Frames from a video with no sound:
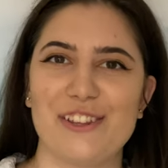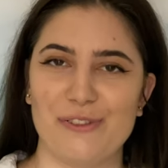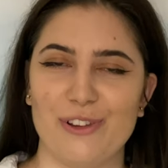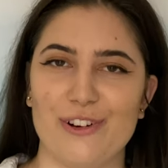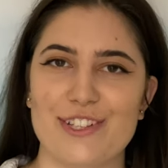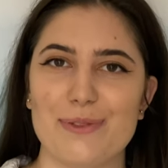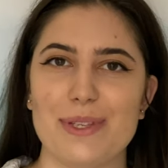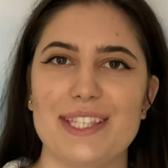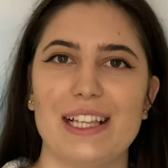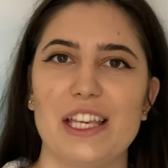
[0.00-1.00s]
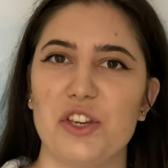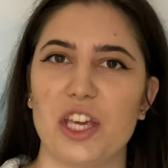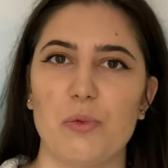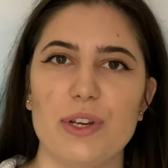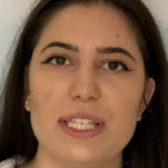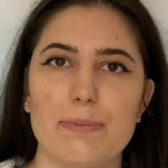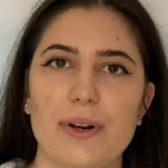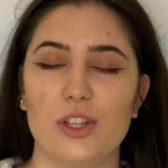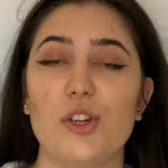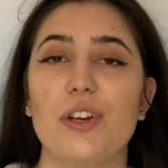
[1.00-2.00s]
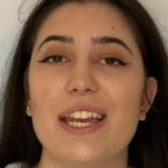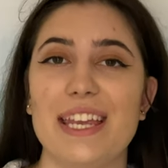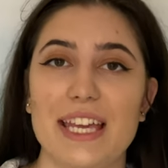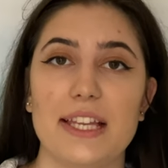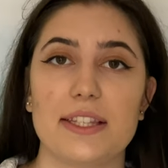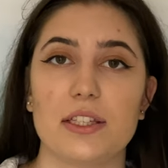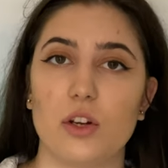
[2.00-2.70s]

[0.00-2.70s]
floor so basically you can whisper you can eat